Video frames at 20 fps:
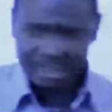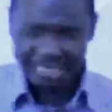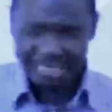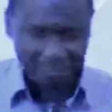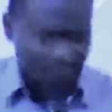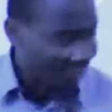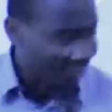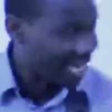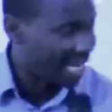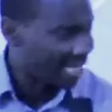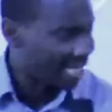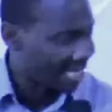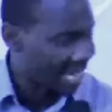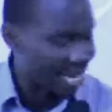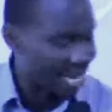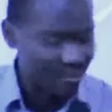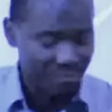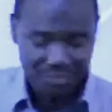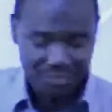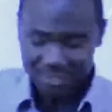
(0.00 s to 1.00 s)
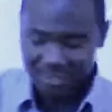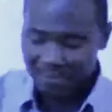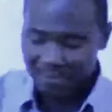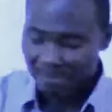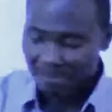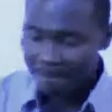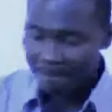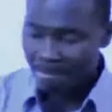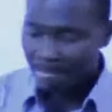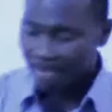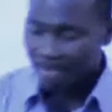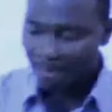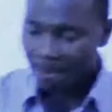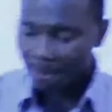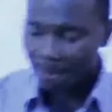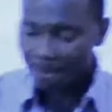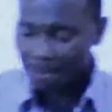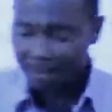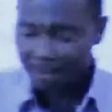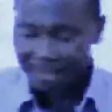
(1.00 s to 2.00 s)
difficult times,
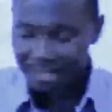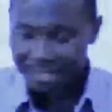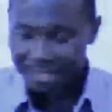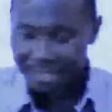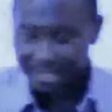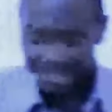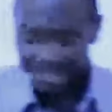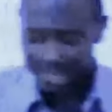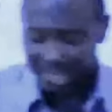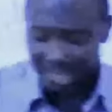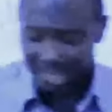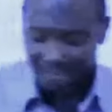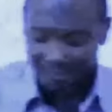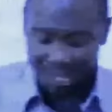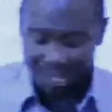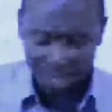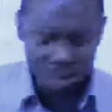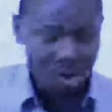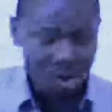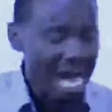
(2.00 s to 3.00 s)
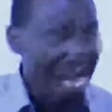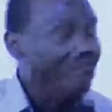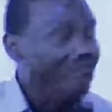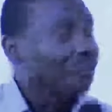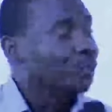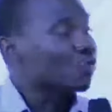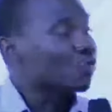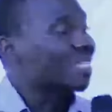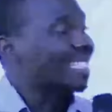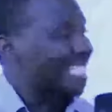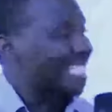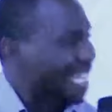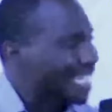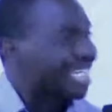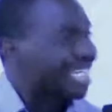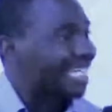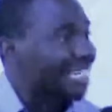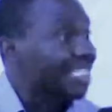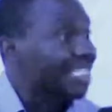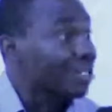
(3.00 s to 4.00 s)
then you have to
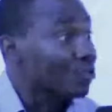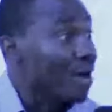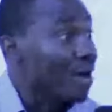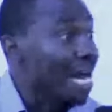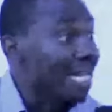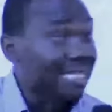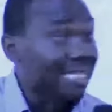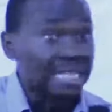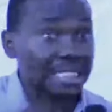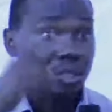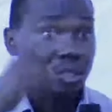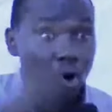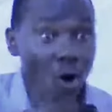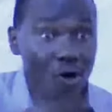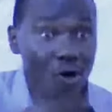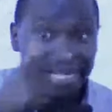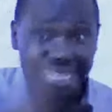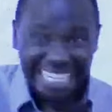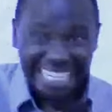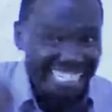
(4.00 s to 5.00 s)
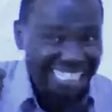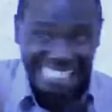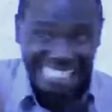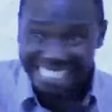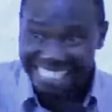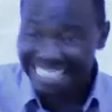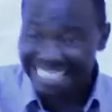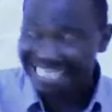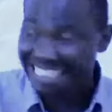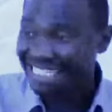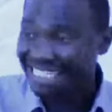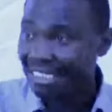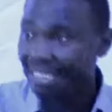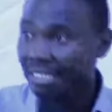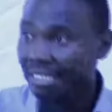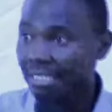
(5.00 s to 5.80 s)
settle it in your heart that God is,